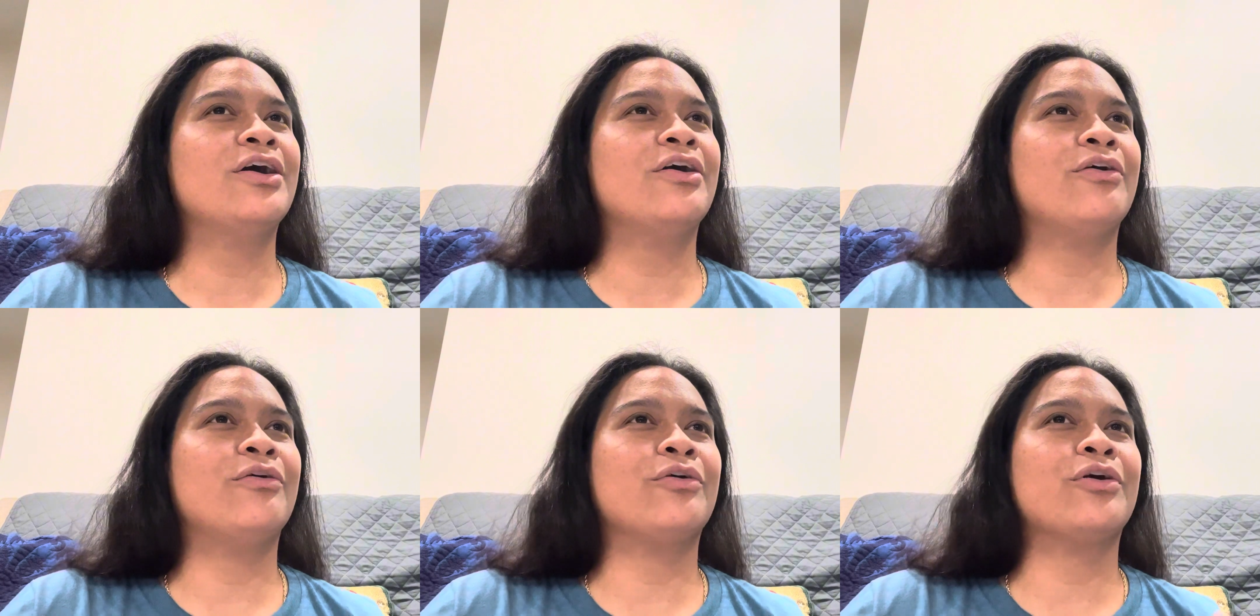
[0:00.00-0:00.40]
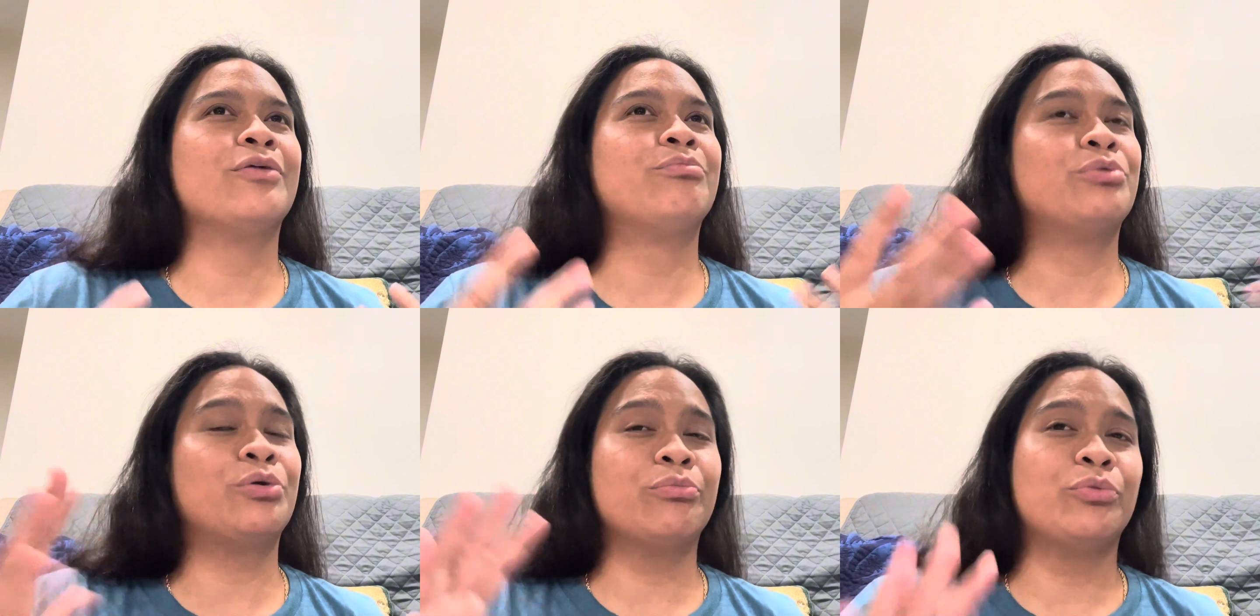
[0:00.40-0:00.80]
or
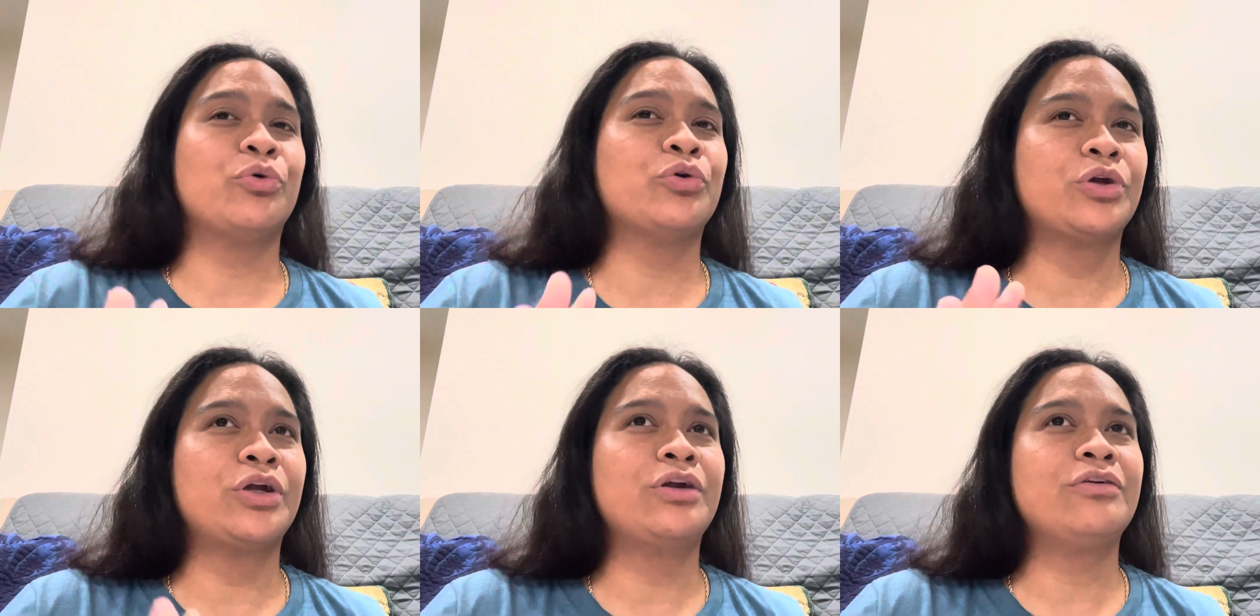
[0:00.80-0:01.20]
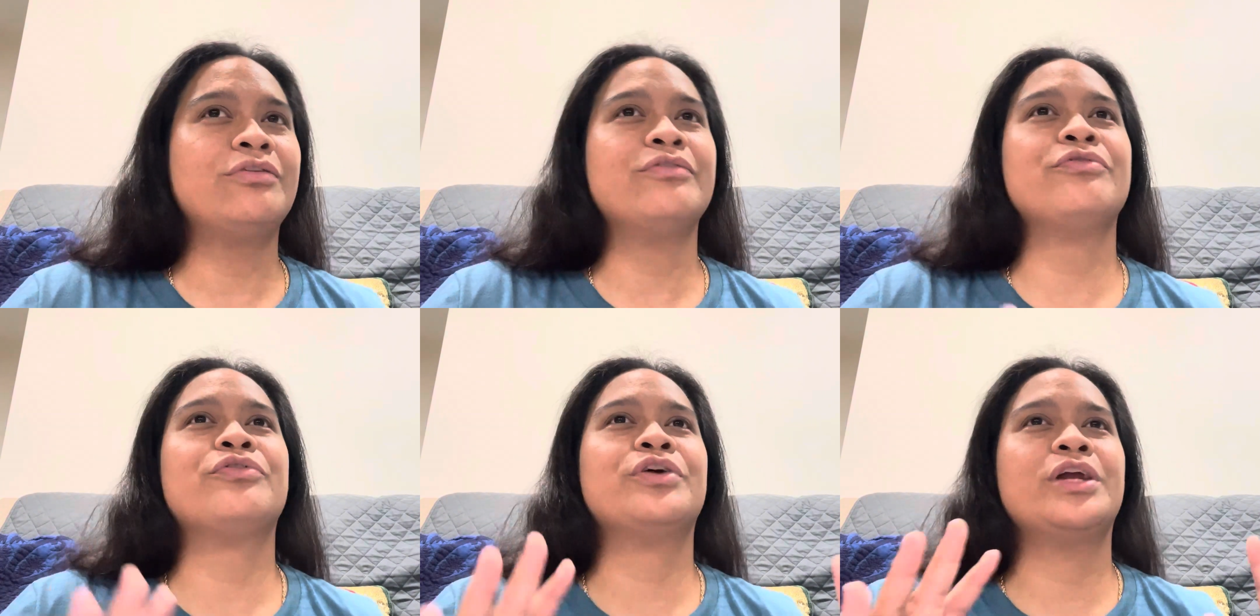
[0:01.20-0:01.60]
promoter
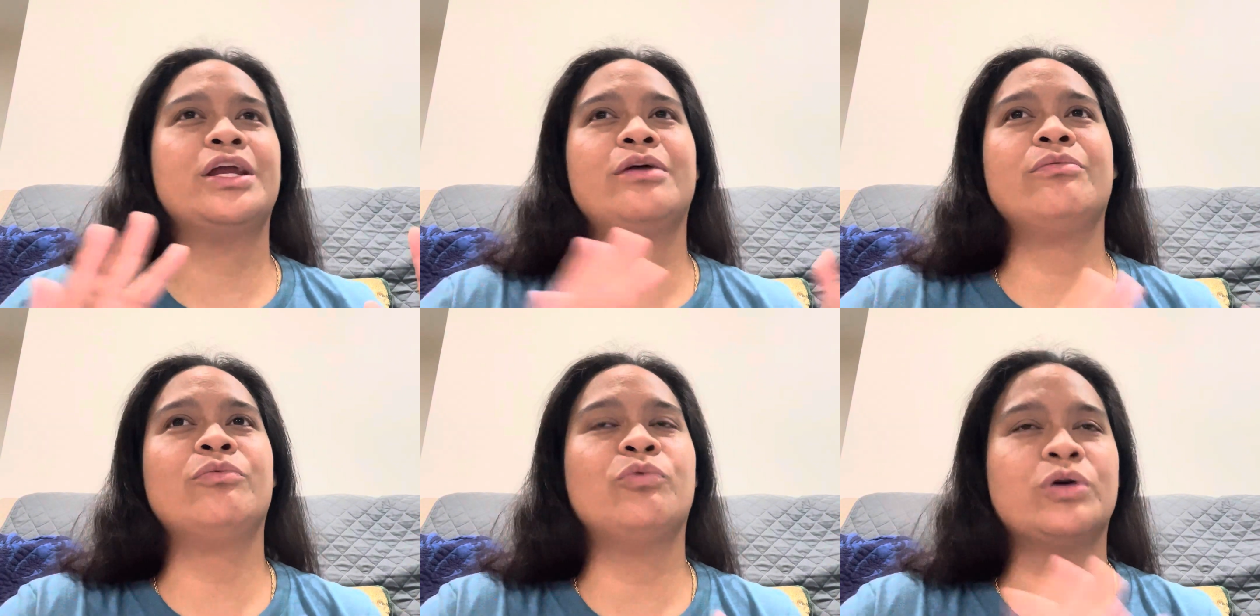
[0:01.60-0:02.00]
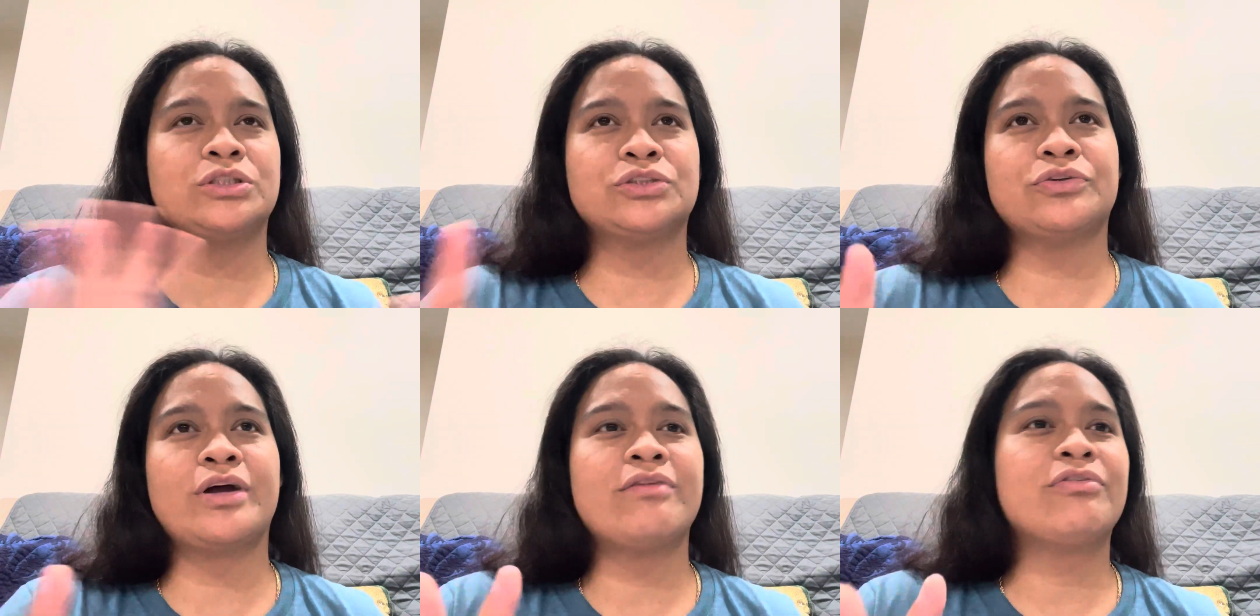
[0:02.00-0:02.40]
for him
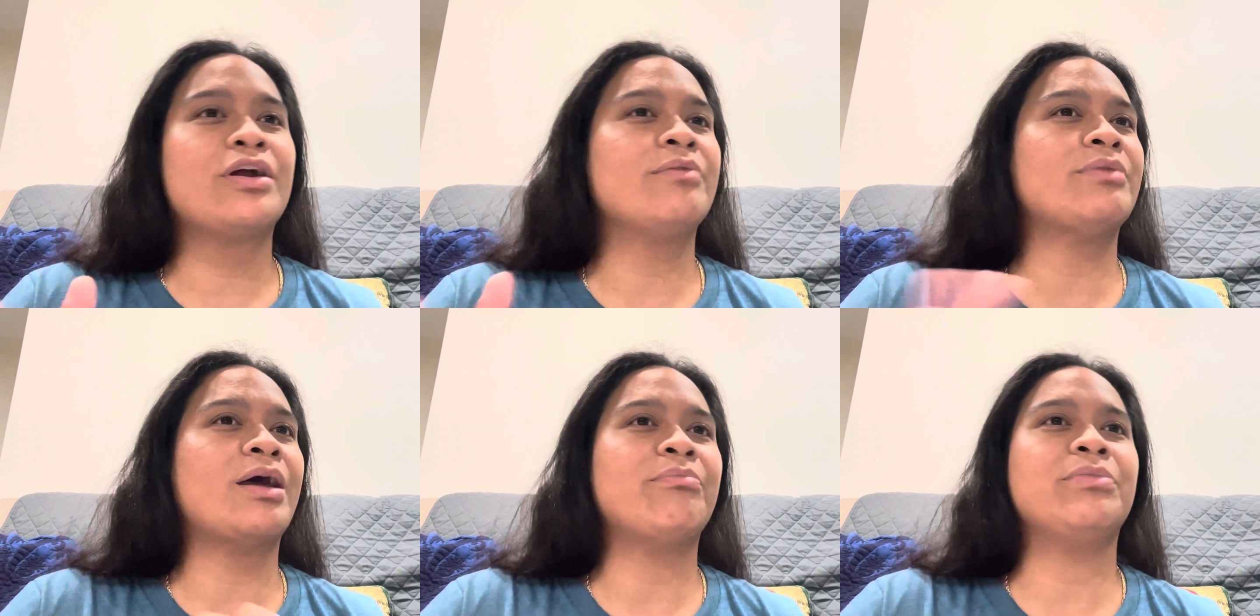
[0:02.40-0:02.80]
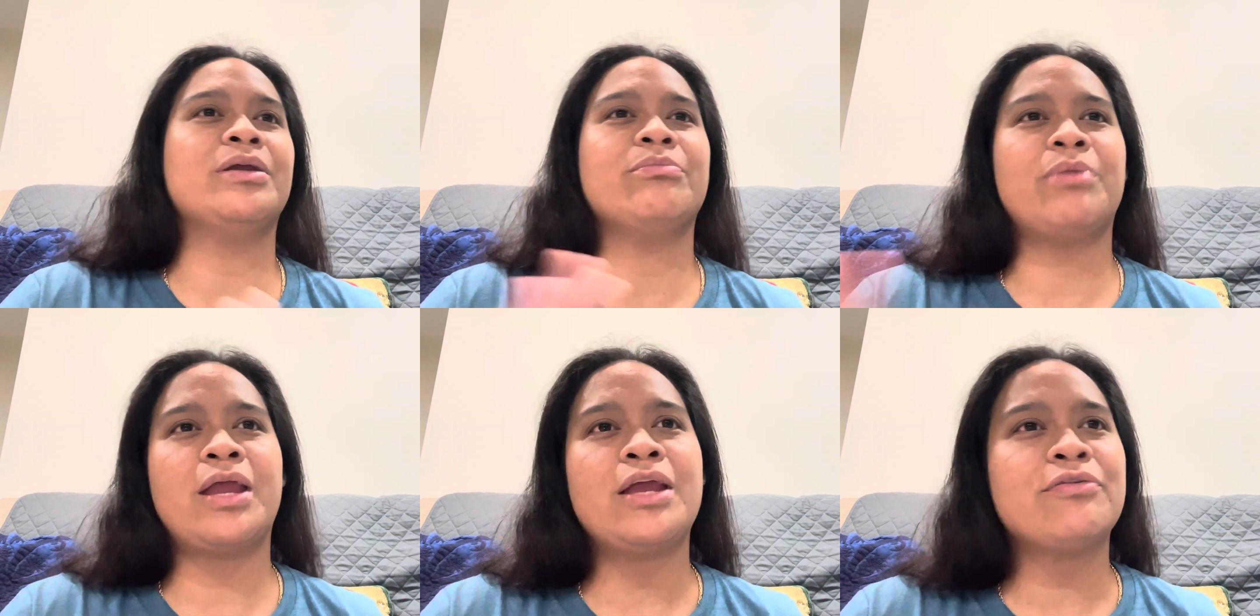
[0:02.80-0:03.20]
whatsoever. I'm not being
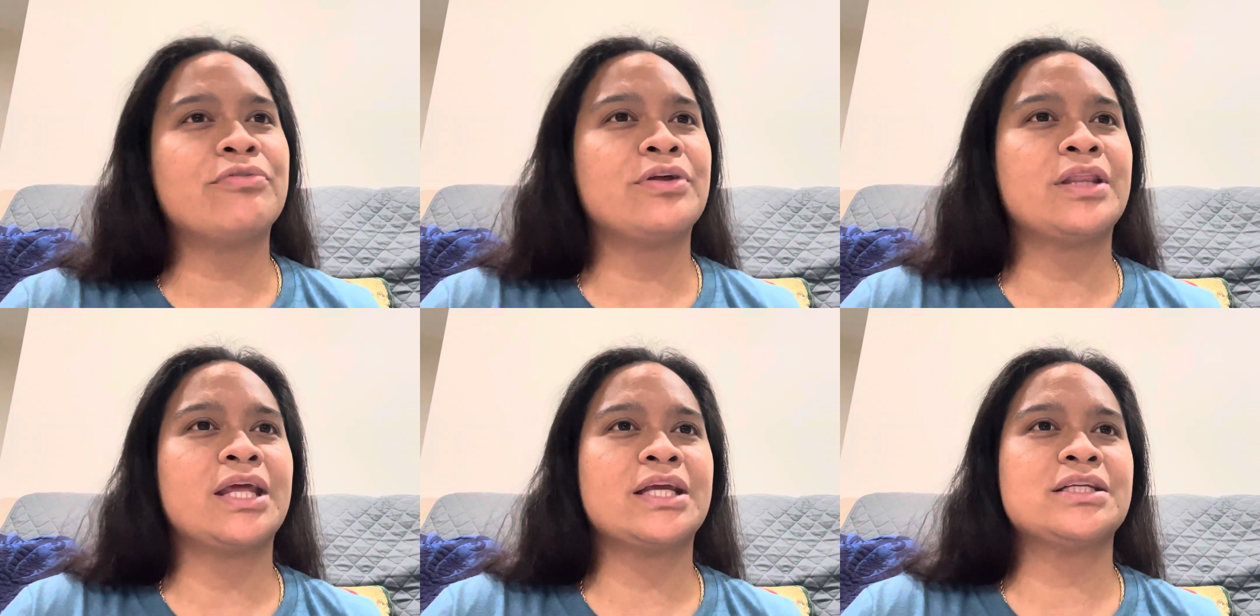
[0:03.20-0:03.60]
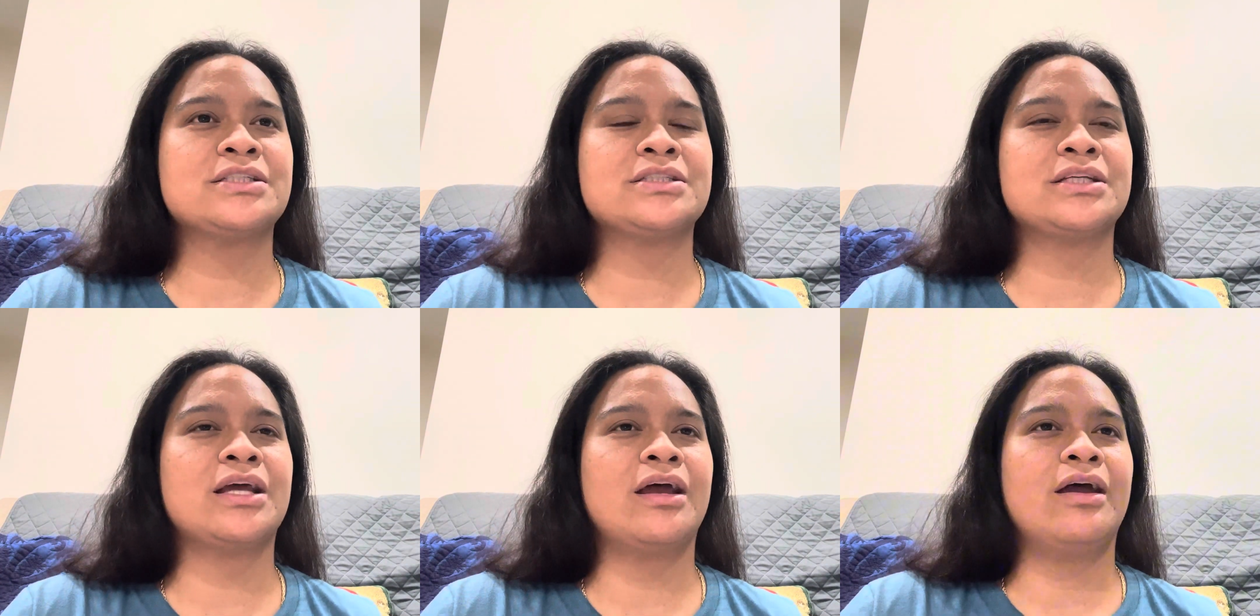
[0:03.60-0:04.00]
paid for this.